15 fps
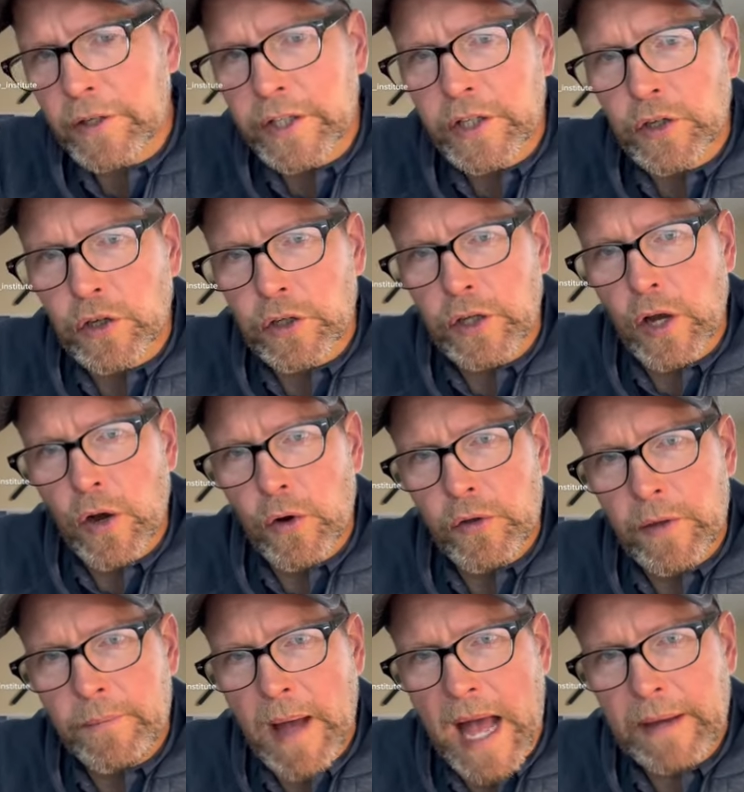a year ago,
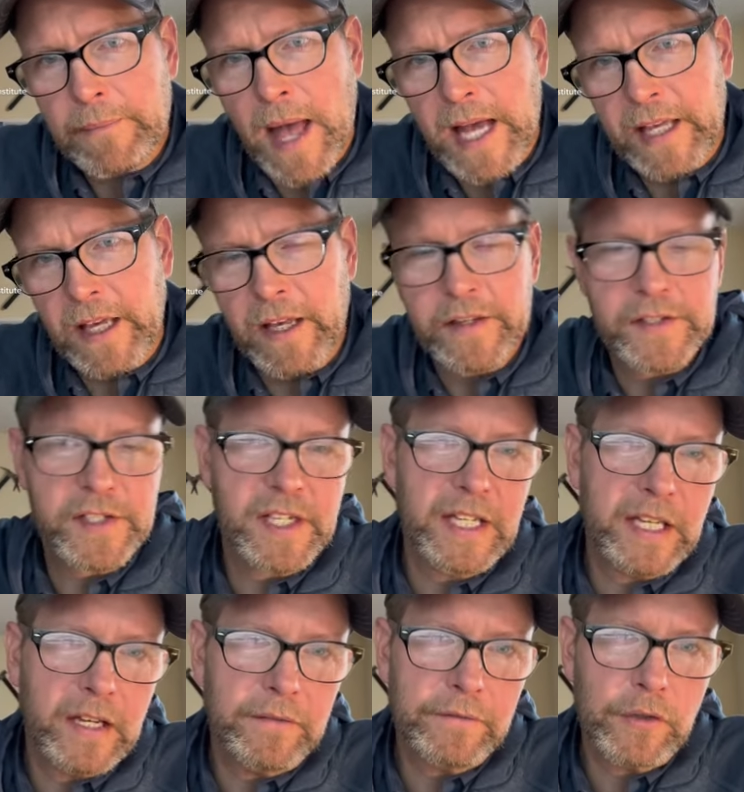the backpacking and
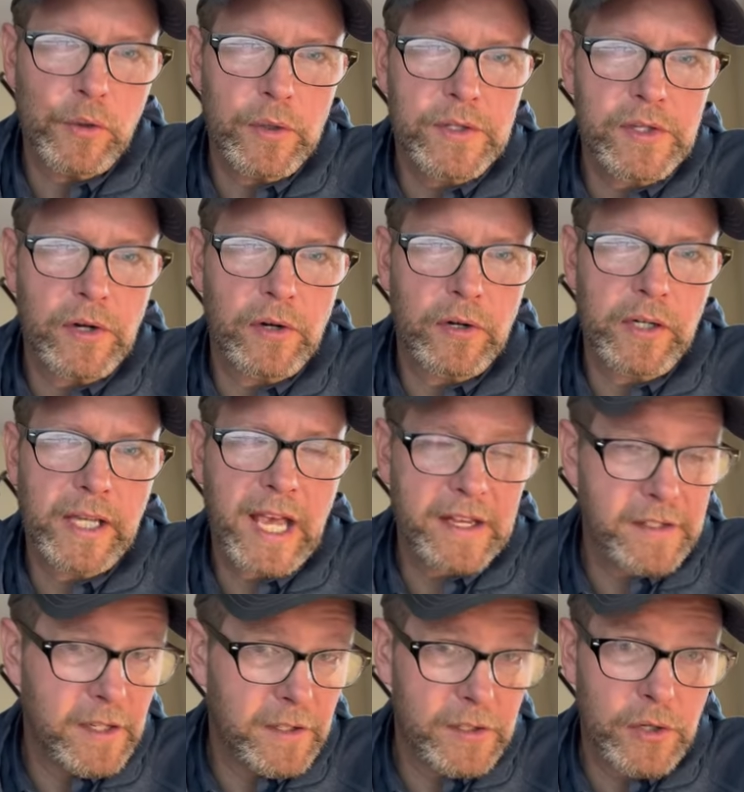ski influencer
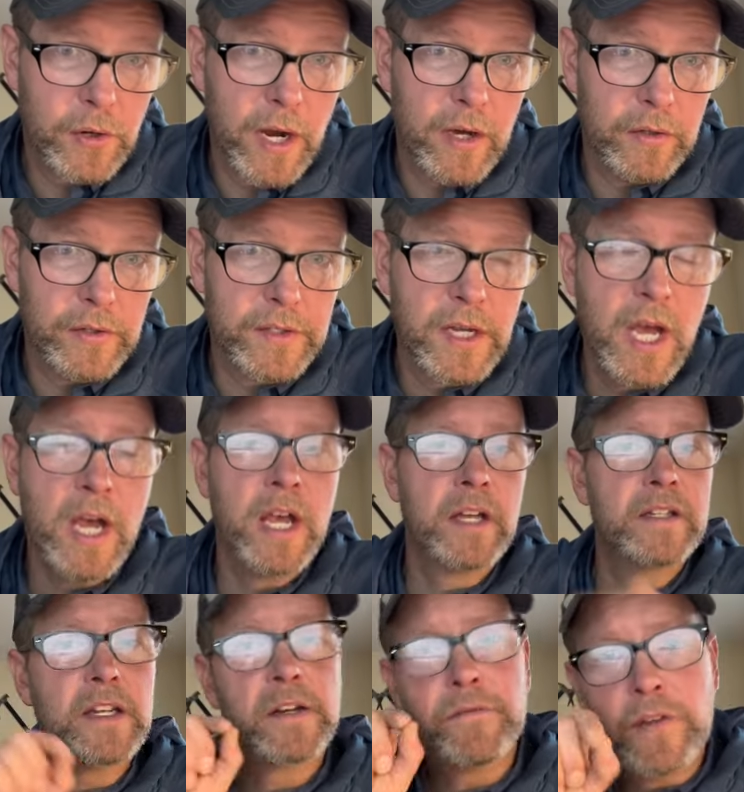Casey's Trails
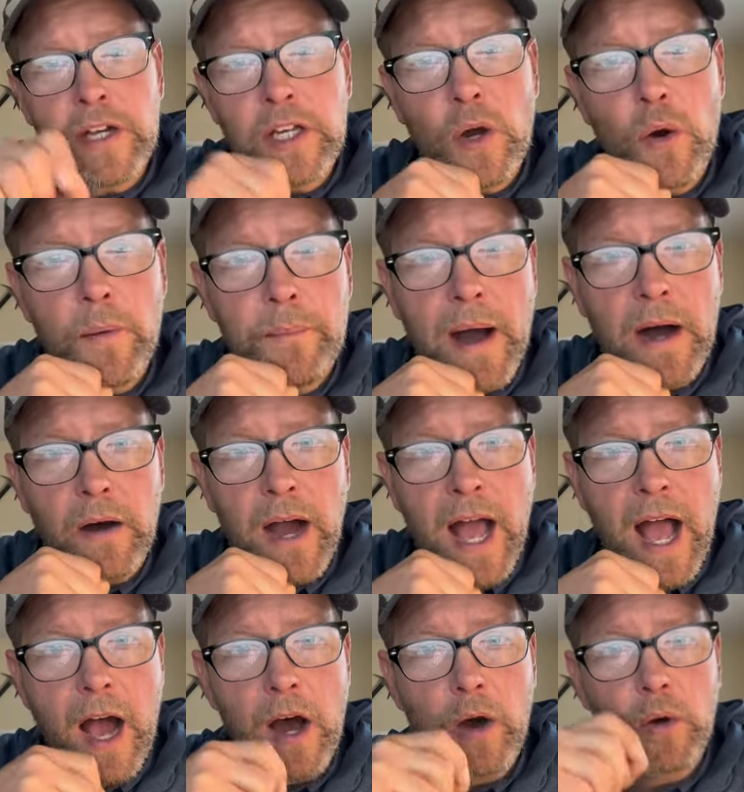did a video about
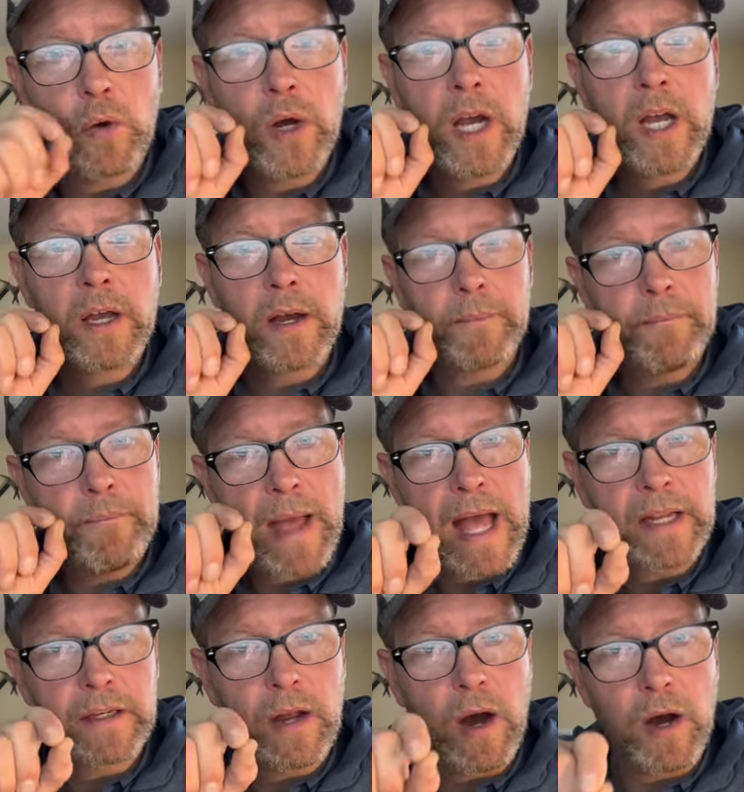how
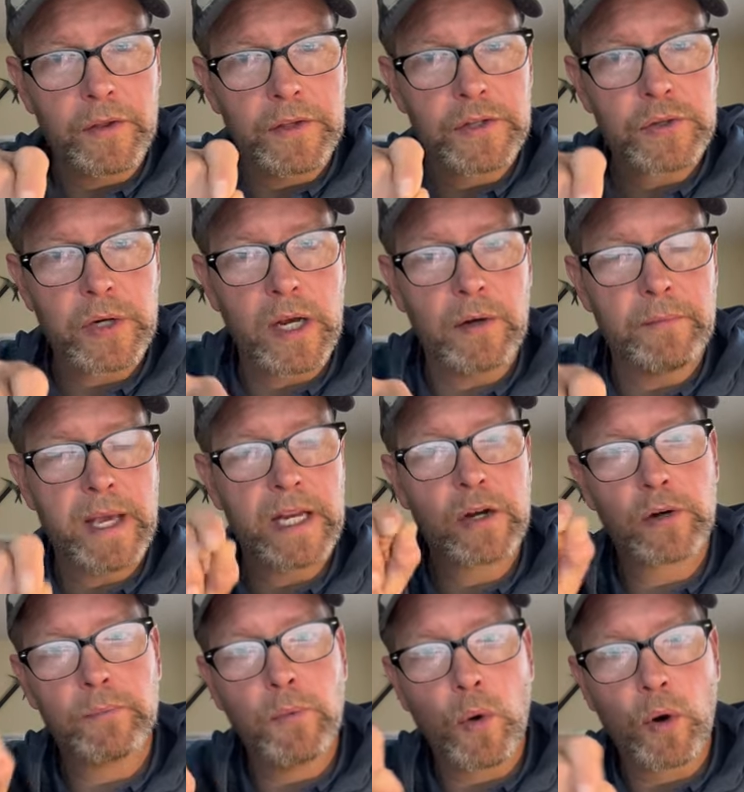men on the trail made
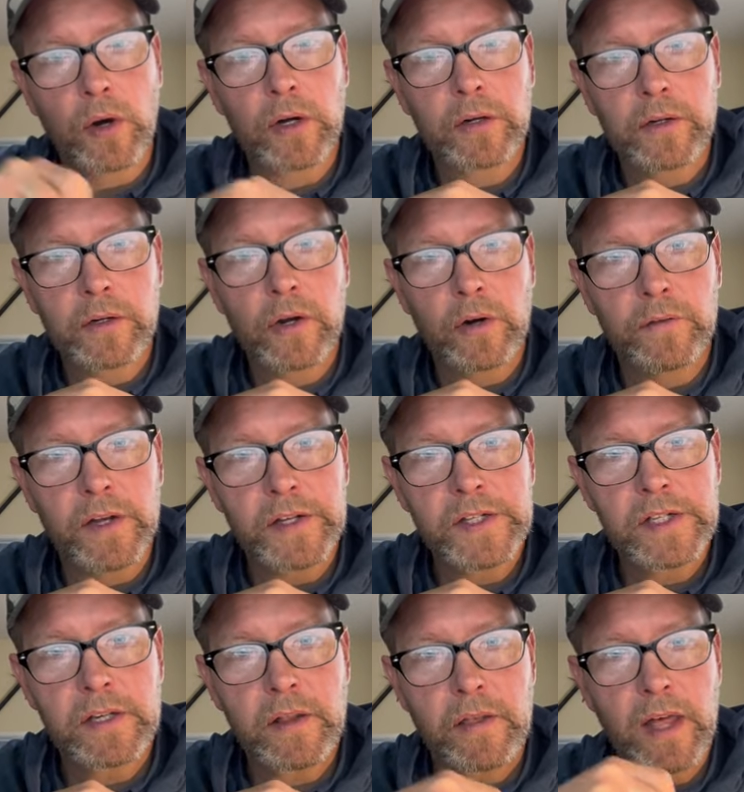her more
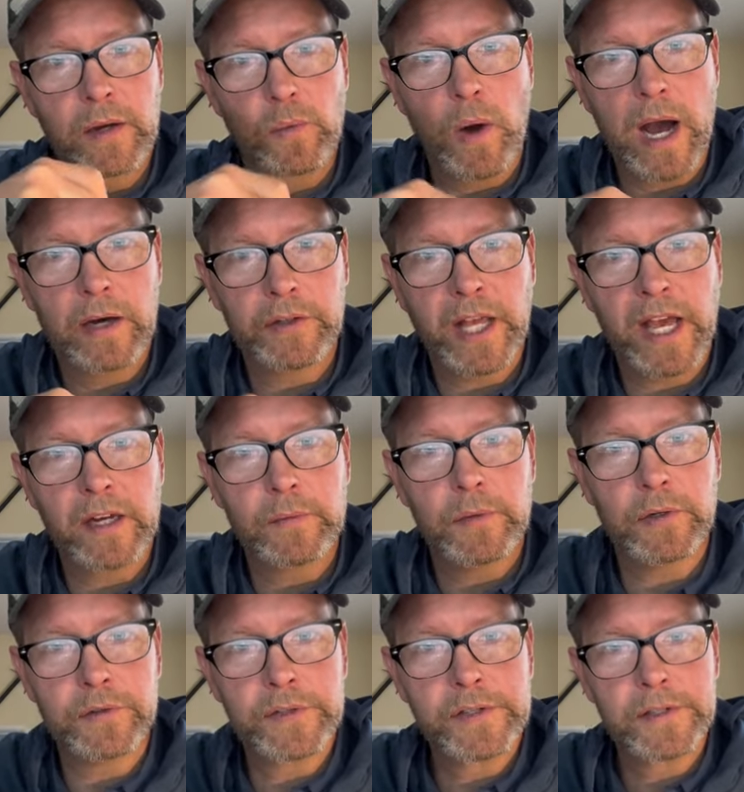nervous than wild
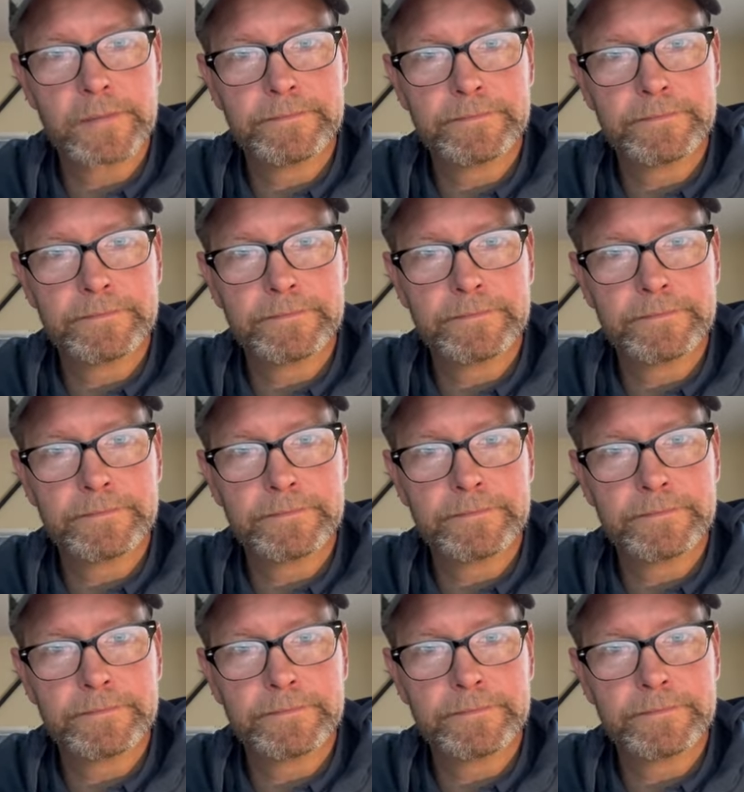animals.